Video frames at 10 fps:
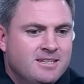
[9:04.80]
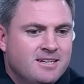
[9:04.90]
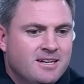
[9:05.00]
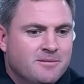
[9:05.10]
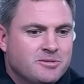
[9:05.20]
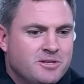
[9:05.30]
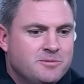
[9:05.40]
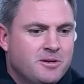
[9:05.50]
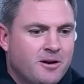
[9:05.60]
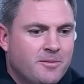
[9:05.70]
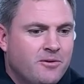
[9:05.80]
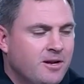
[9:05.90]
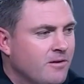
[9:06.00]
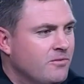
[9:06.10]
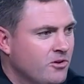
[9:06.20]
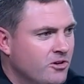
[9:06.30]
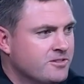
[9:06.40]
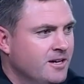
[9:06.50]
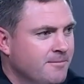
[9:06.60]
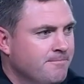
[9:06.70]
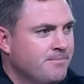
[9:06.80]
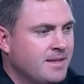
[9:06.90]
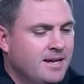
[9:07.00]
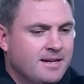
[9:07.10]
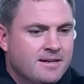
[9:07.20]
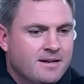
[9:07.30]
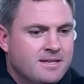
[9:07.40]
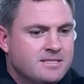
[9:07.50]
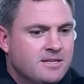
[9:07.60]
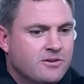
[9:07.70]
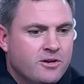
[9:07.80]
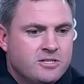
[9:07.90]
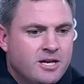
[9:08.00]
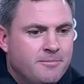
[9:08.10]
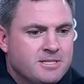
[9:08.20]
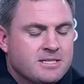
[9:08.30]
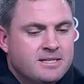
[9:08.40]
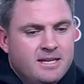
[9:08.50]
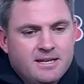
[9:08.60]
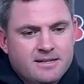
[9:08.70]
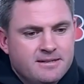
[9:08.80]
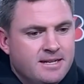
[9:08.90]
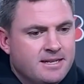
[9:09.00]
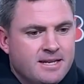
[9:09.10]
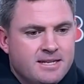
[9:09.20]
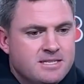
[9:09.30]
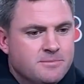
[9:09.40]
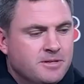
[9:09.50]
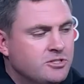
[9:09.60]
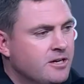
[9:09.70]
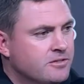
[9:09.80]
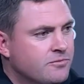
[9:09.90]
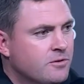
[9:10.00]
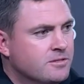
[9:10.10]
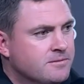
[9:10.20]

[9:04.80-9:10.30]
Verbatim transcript: Um, so he's been on my radar for a long time, and uh, he's done a great job in this league, and, and again, he's a big challenge for us.